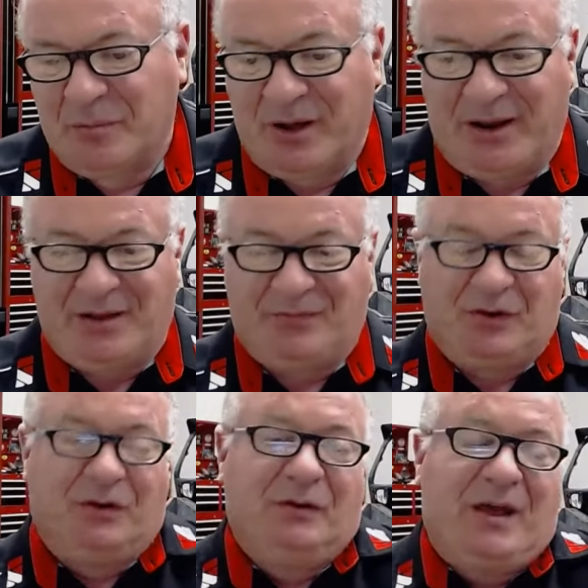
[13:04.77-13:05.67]
But hey, if
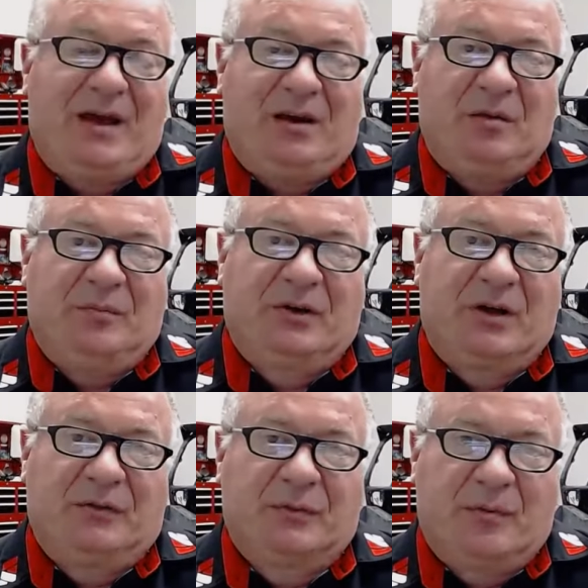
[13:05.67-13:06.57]
you do that and
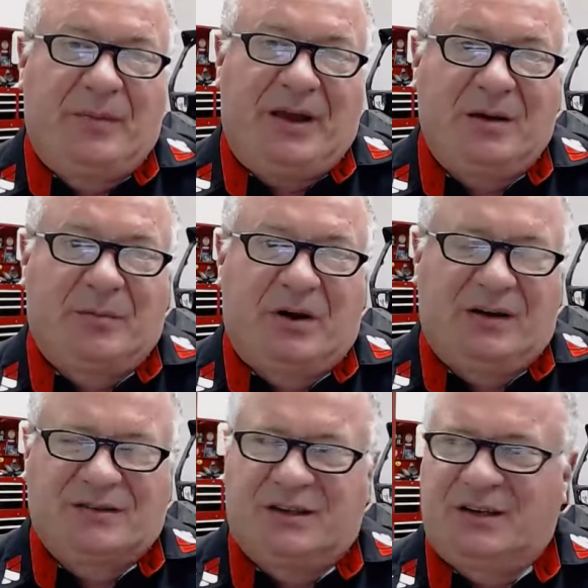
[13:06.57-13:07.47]
go through a bedding
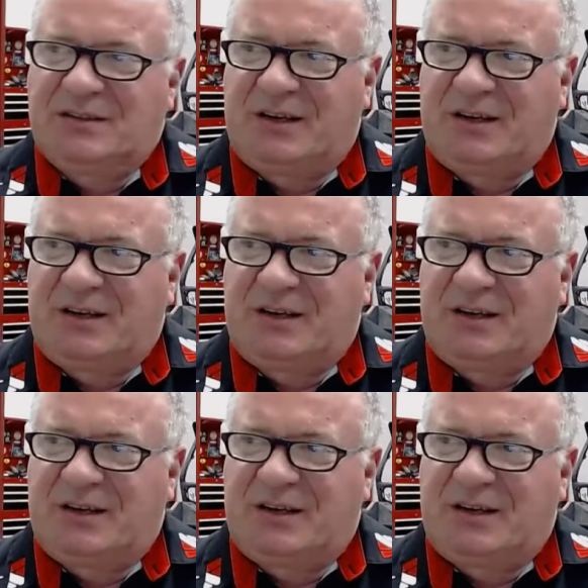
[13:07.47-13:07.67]
process,